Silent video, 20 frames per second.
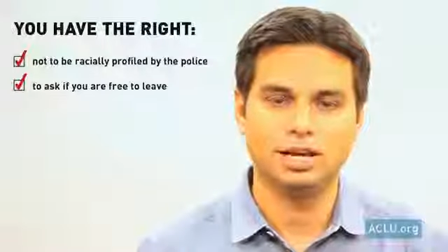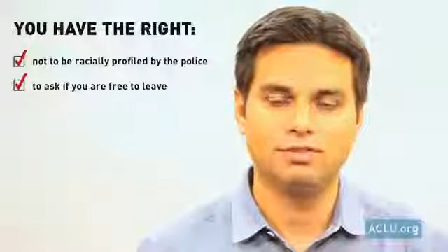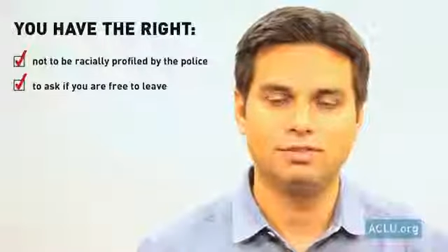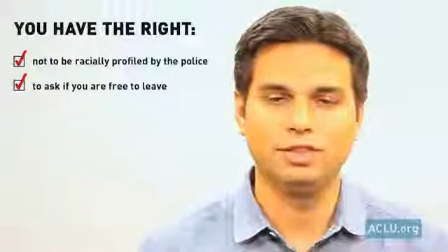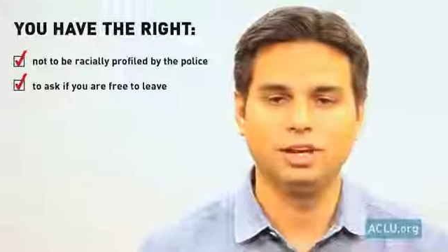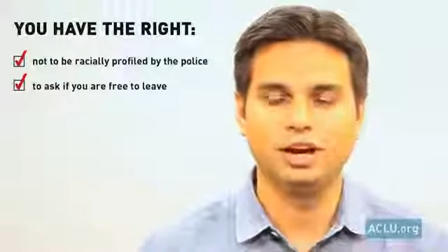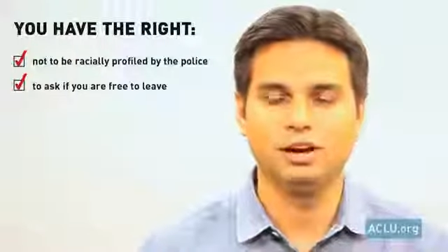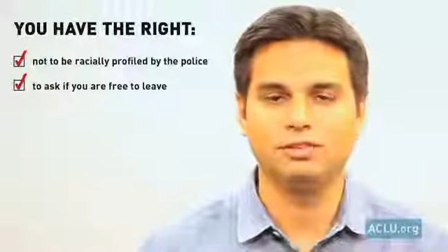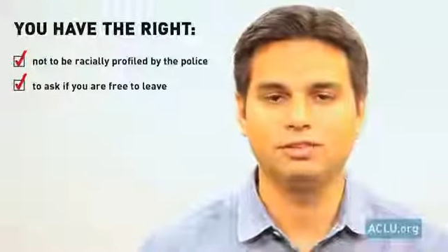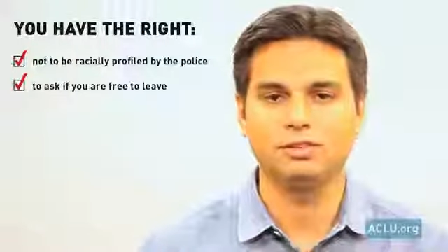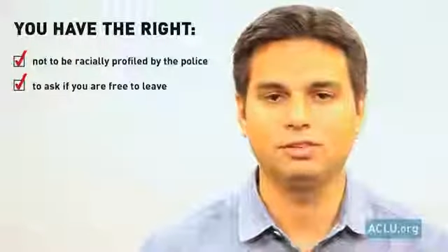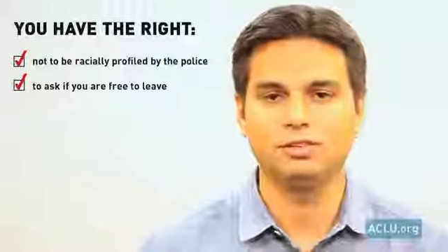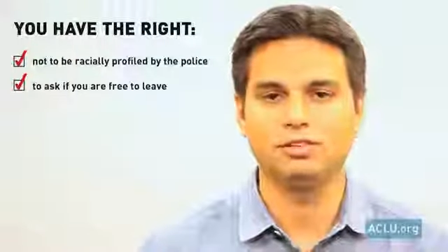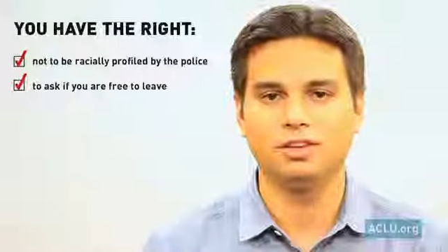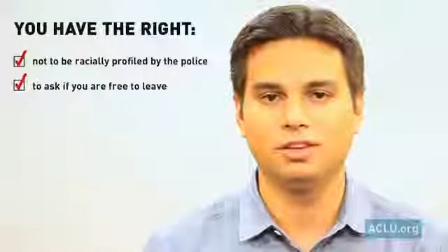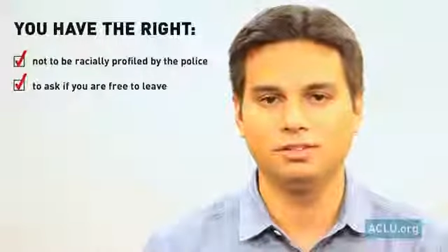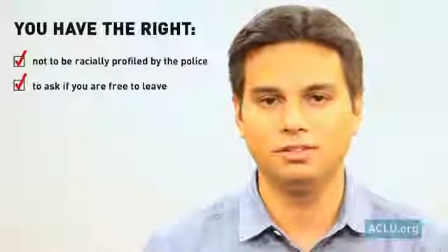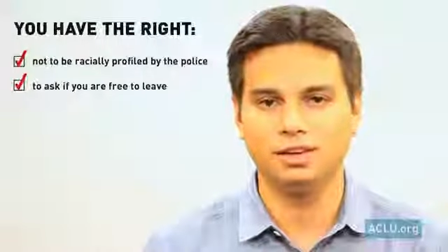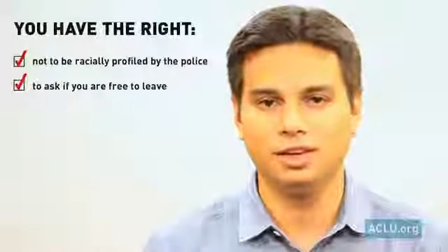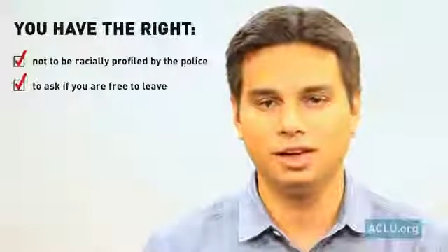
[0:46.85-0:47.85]
If the officer
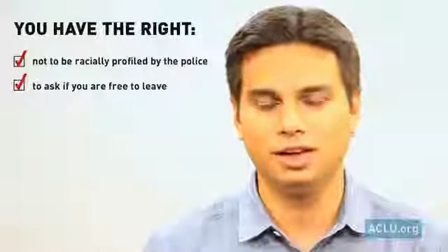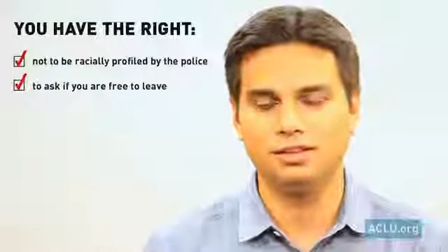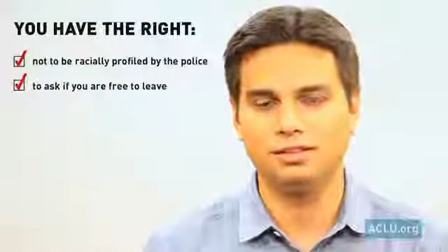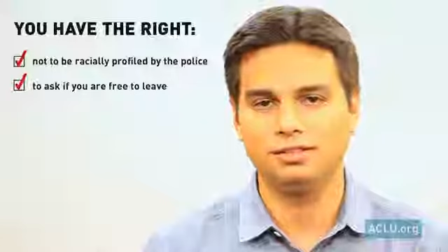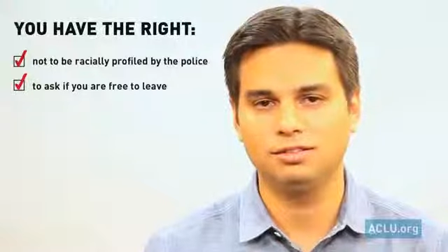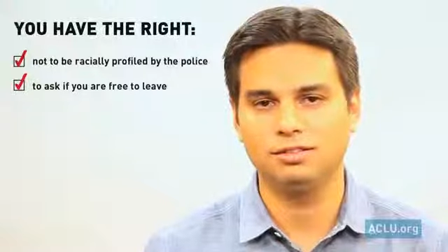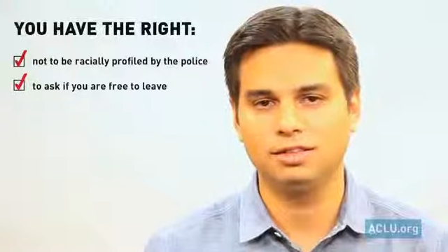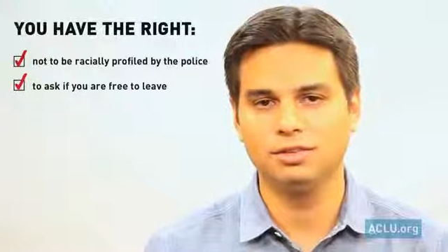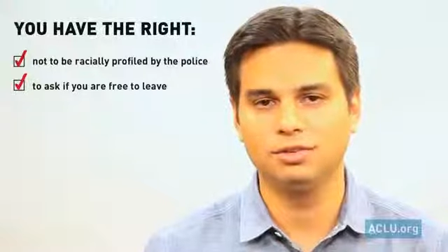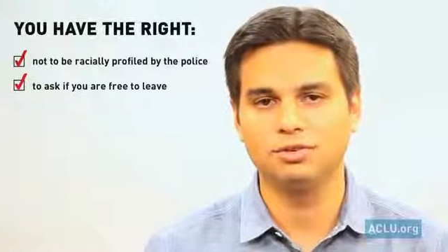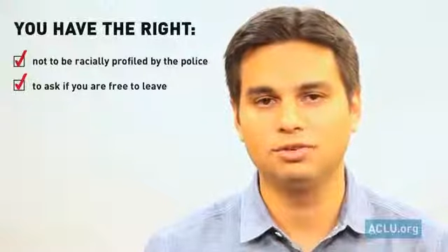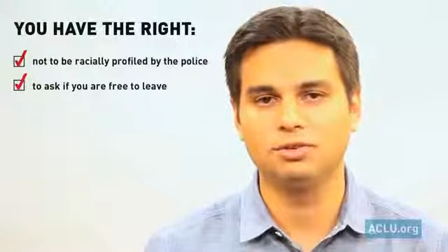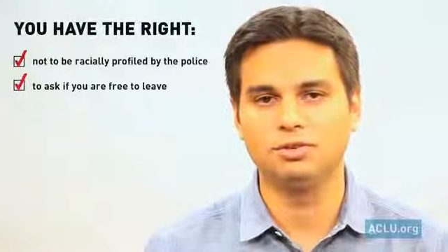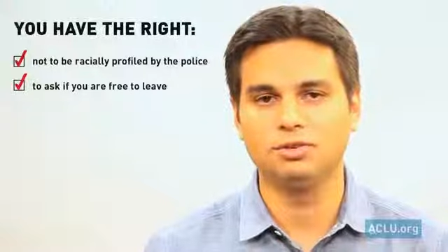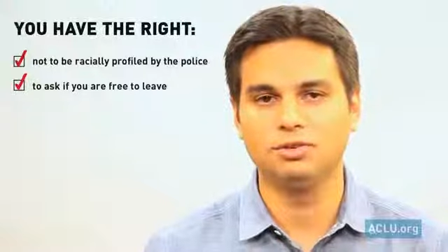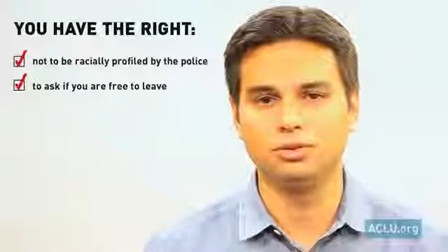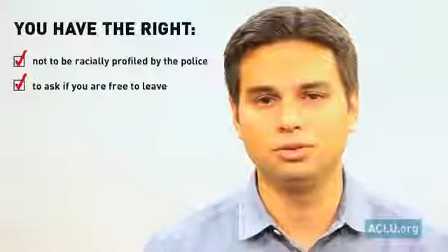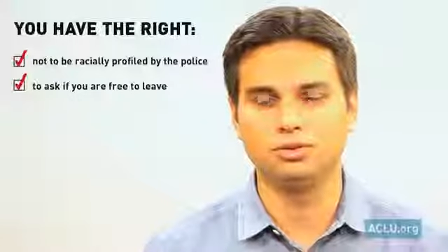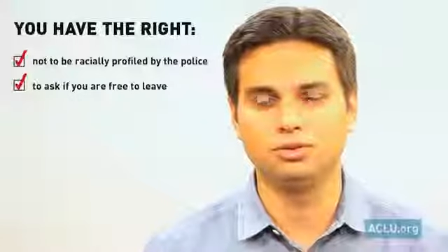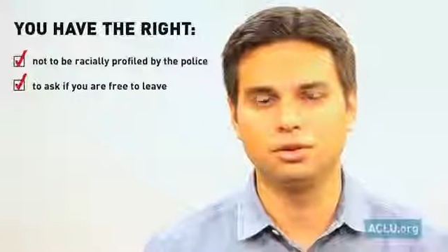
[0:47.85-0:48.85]
says yes, then you
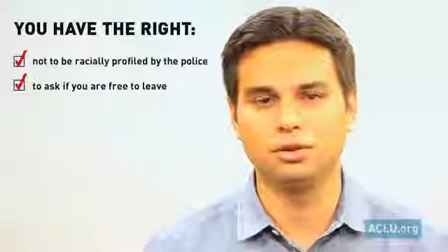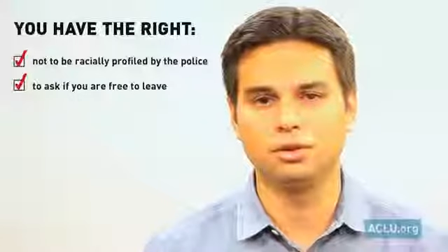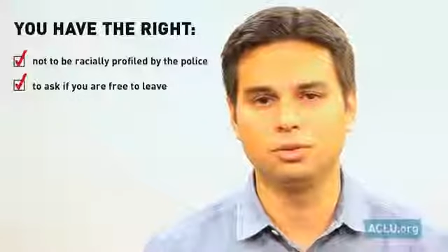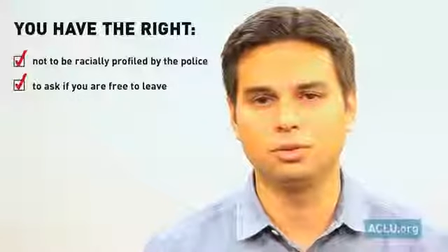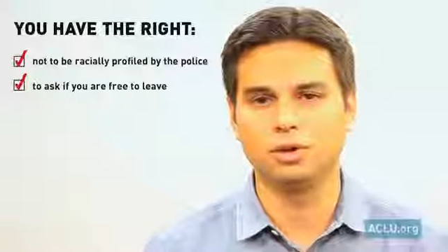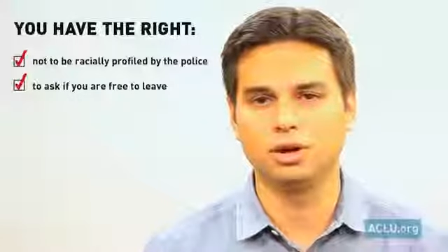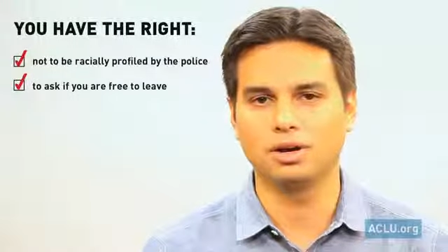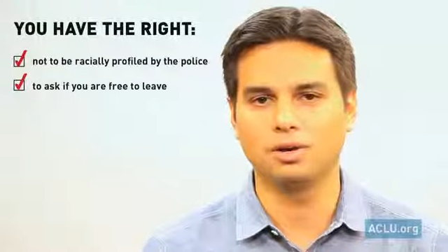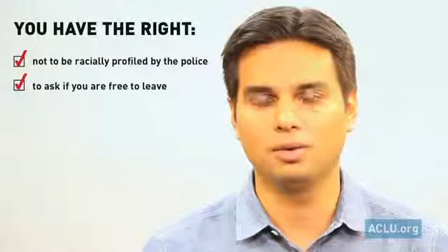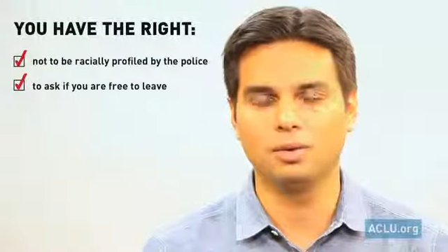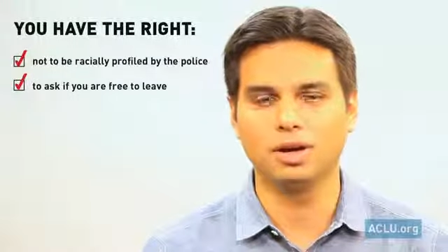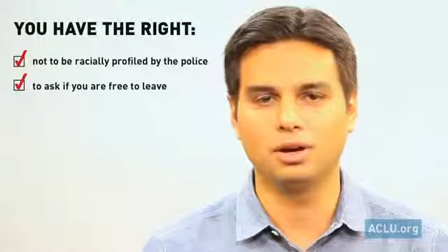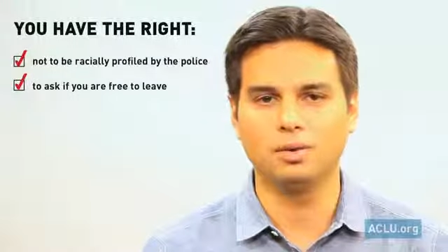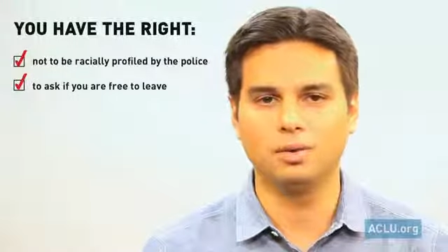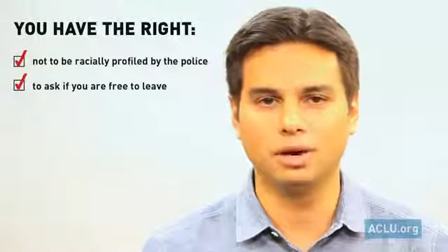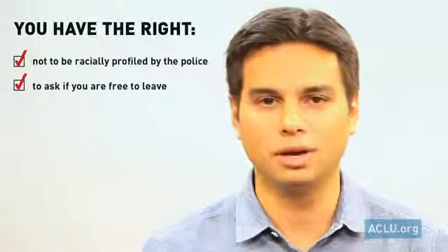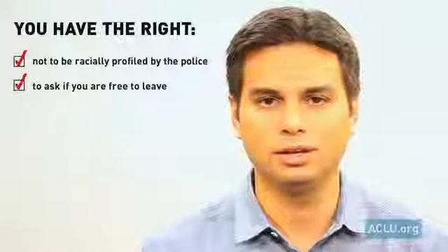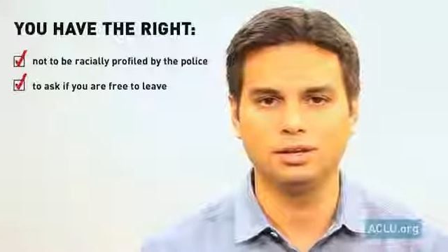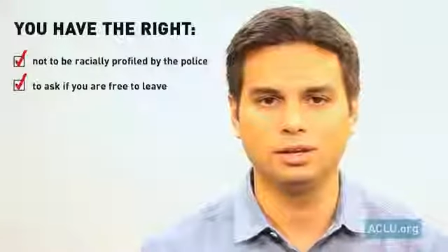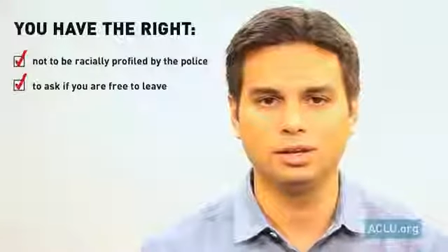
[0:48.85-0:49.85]
should do so and walk away
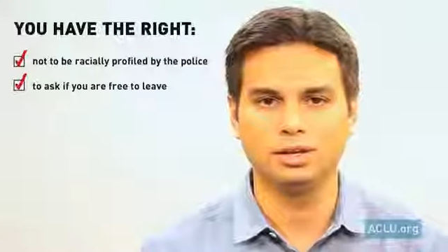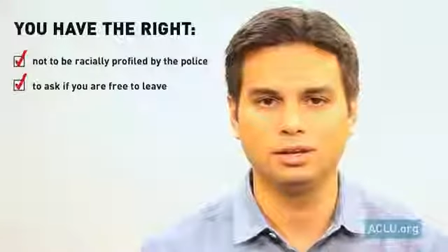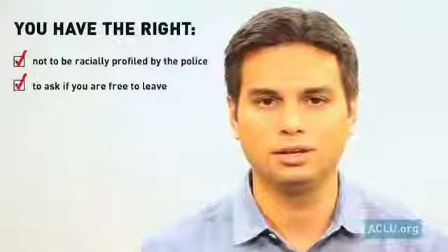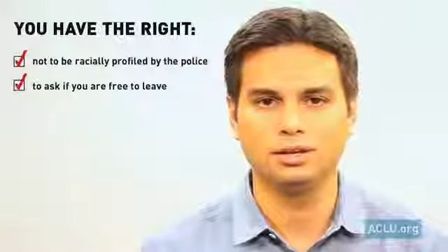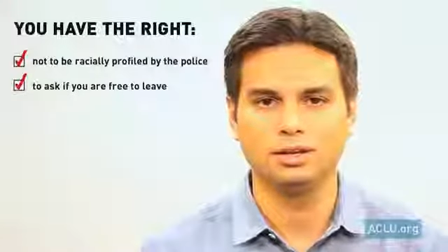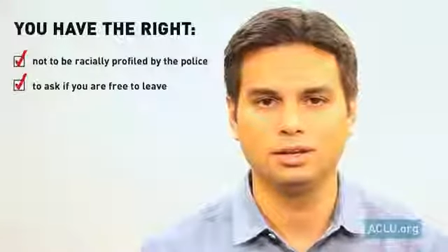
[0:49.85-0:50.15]
quietly.